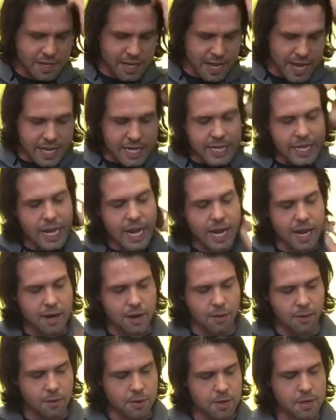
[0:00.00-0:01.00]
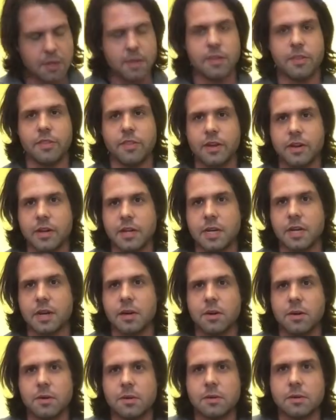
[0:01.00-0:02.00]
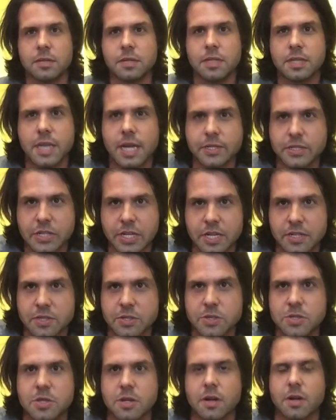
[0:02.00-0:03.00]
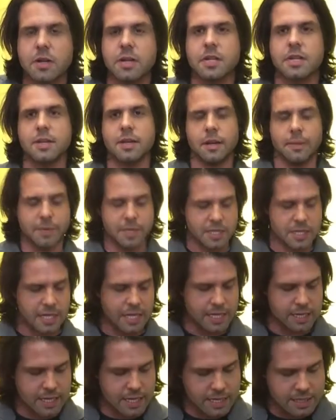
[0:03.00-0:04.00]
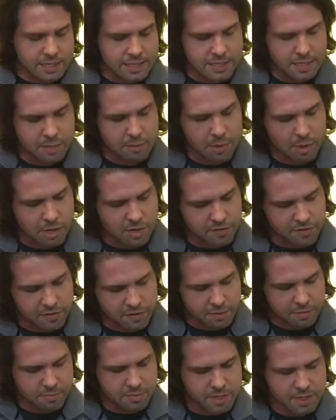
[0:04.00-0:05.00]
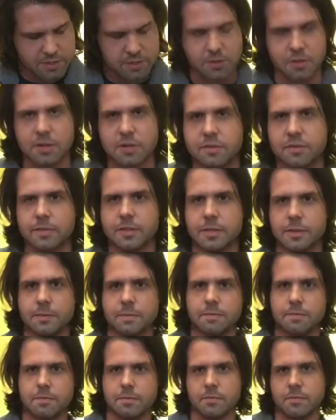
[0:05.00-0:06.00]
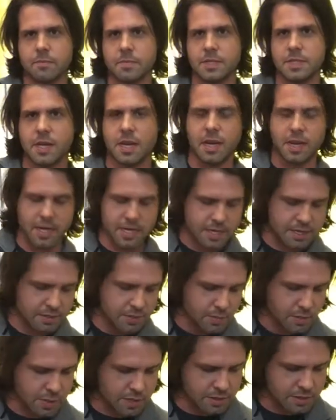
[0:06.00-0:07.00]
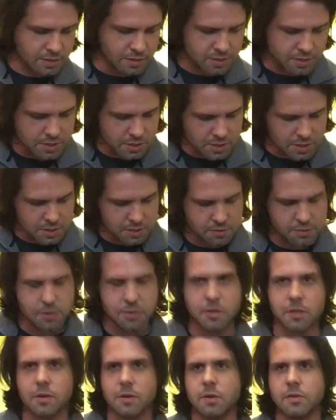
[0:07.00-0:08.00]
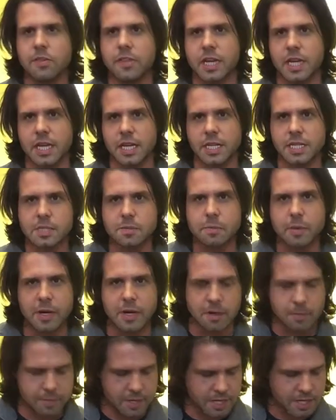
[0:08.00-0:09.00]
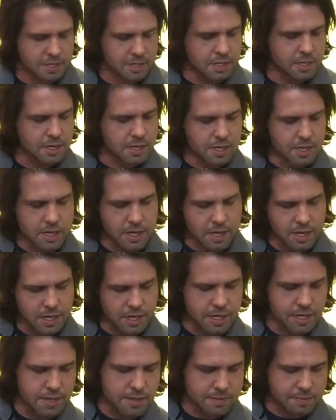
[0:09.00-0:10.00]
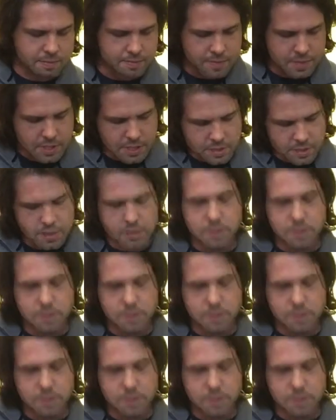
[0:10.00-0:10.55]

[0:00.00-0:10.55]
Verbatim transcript: Anyhow, there you go. That should get you started. I mean, that, that's apart from me sort of saying, well, you know, do your own thing and experiment. Um,